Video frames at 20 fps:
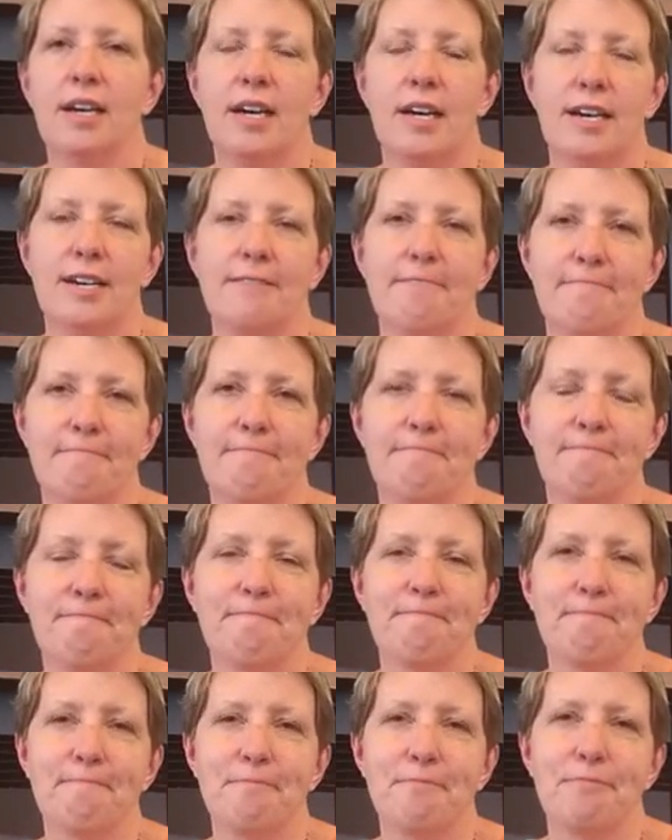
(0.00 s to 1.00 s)

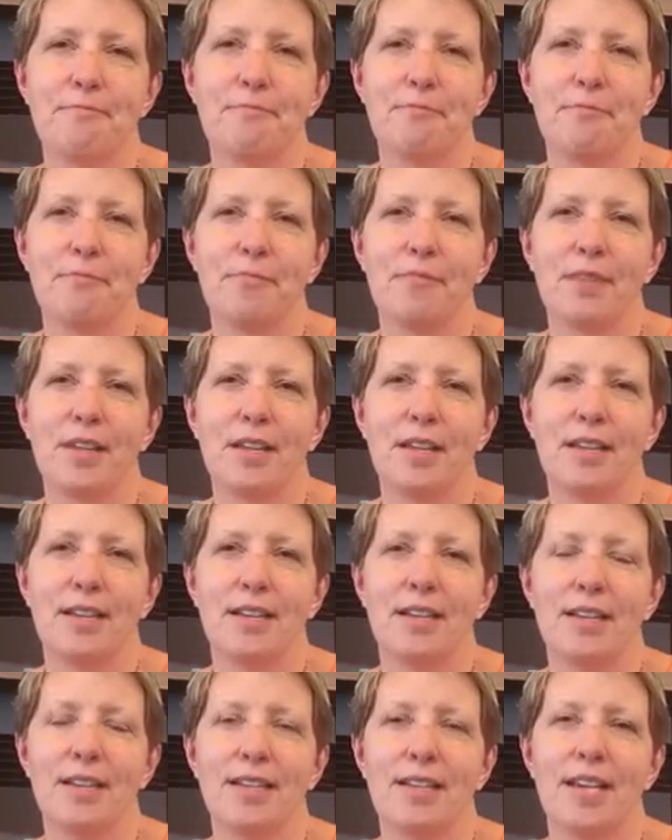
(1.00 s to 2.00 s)

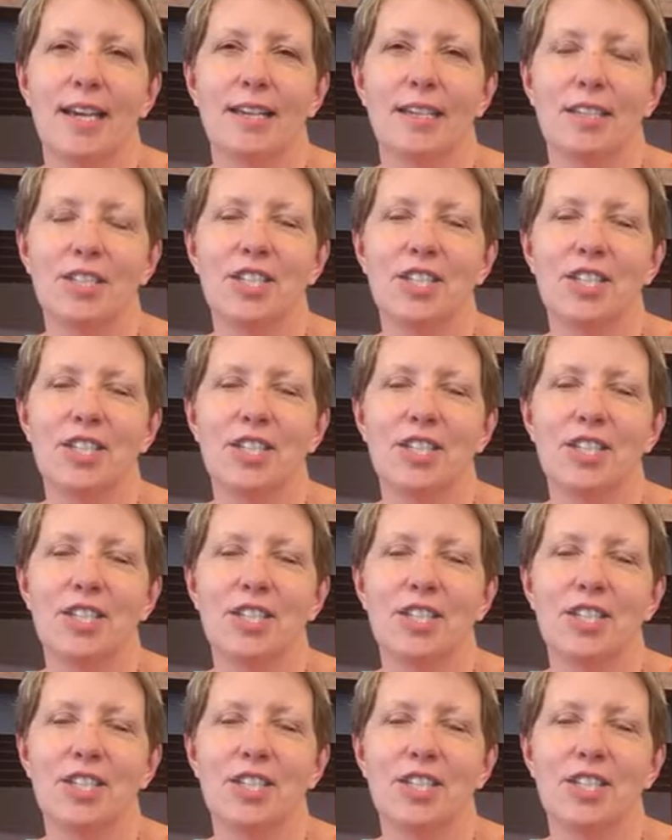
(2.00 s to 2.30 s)
That